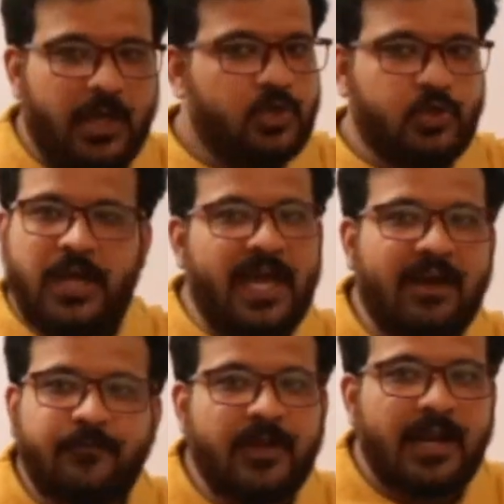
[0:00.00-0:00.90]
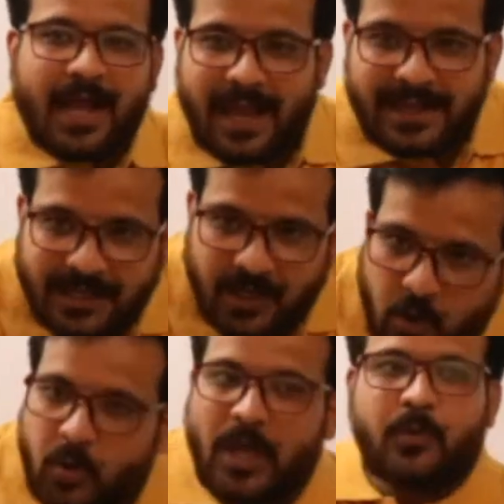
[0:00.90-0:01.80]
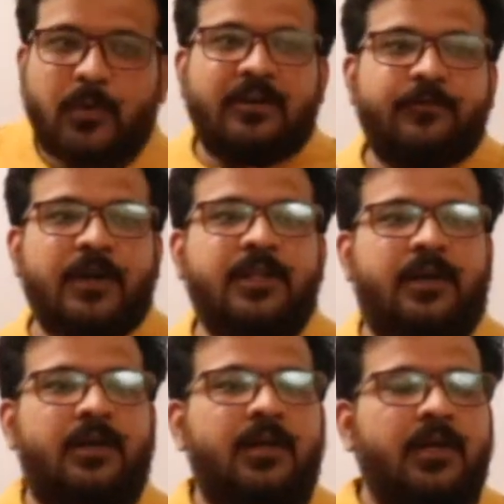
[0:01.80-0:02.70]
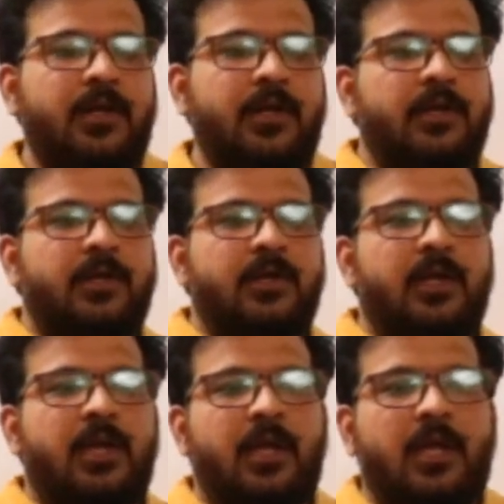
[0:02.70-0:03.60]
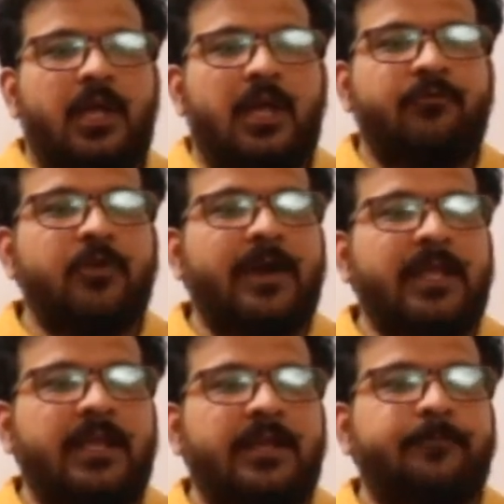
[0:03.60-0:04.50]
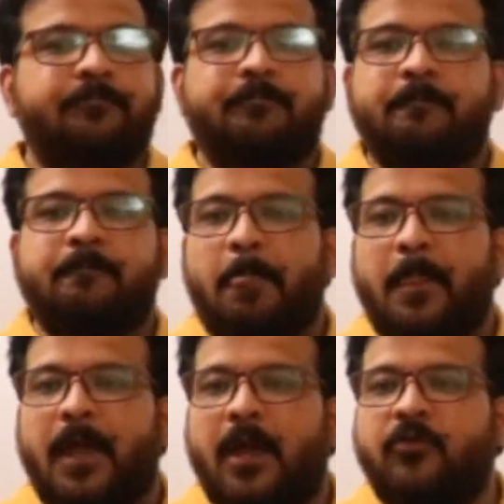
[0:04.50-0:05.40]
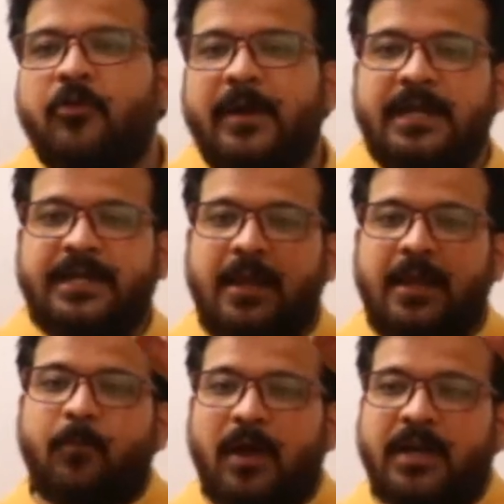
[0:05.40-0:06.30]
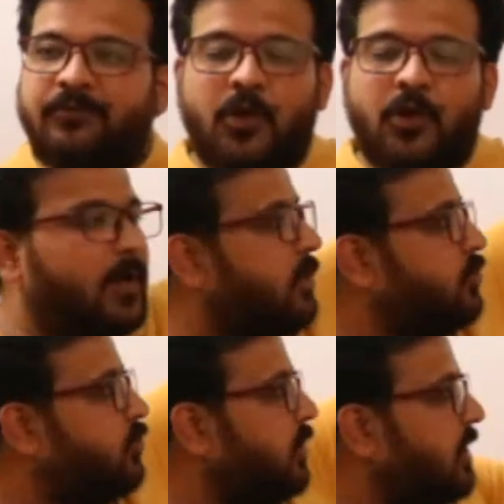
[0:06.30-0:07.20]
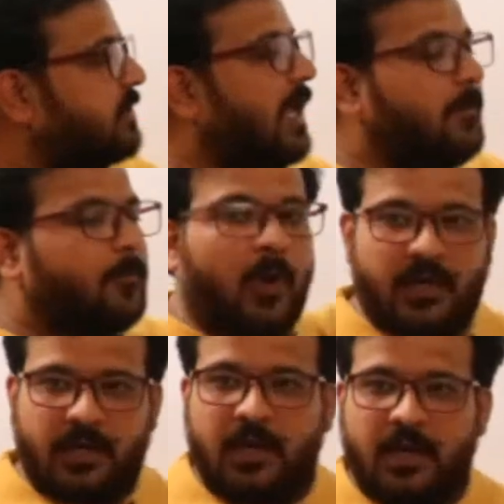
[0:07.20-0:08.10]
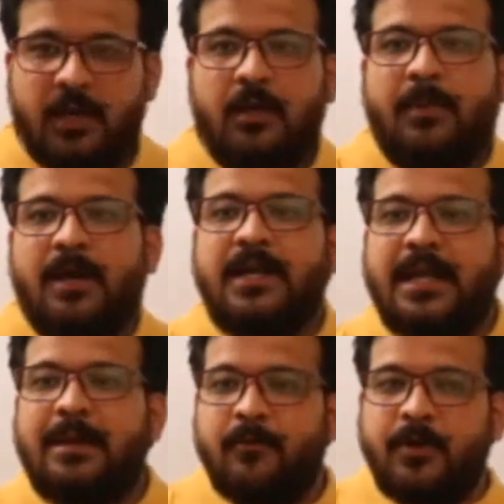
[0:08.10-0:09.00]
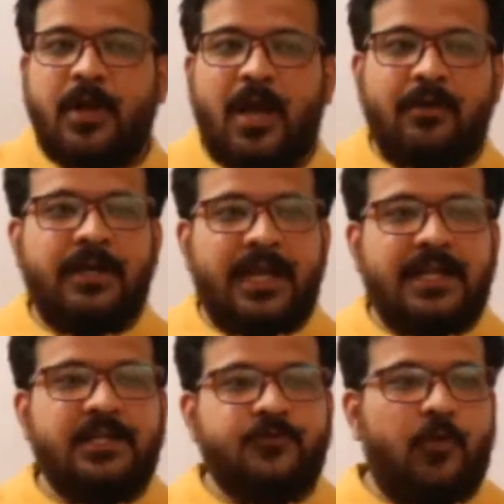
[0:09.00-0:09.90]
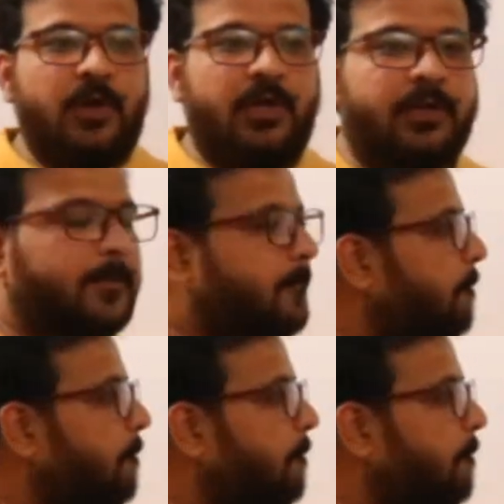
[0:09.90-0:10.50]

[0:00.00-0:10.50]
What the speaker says: So hereafter, I need not to calculate further. Everybody type 1. If you have understood this, type 1. By that time, I will take this forward.